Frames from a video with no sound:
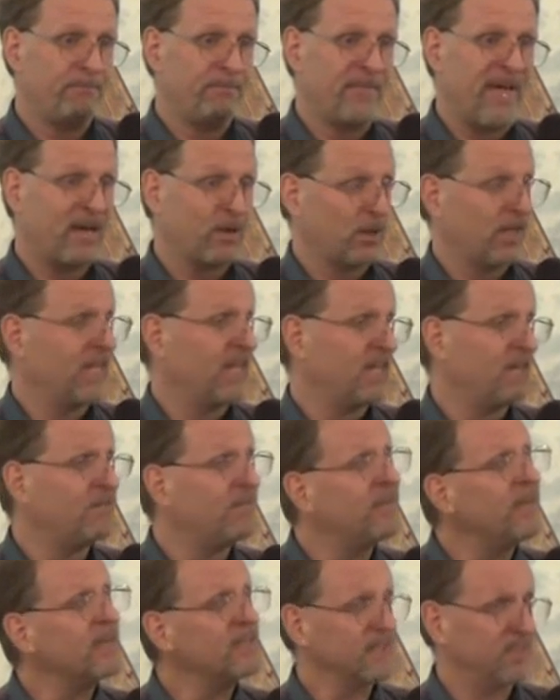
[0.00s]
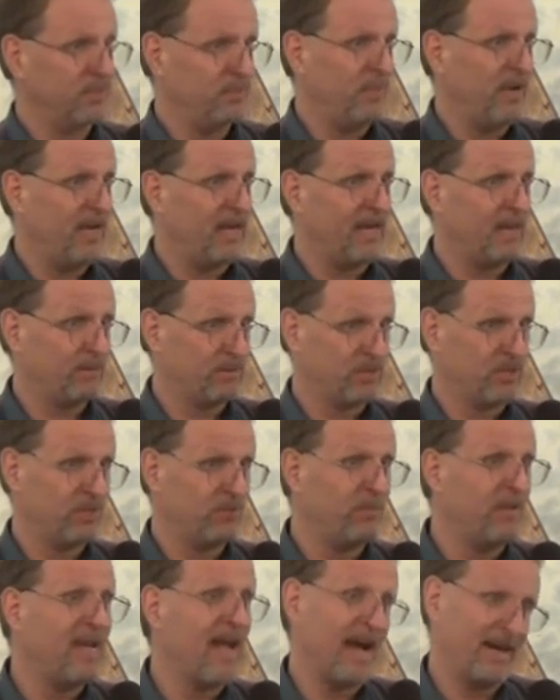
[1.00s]
not only convicted me, and it was
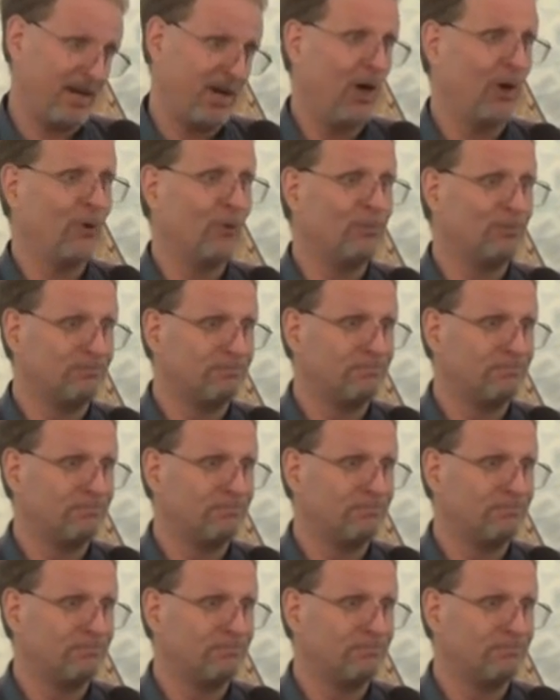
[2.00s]
to me, I know,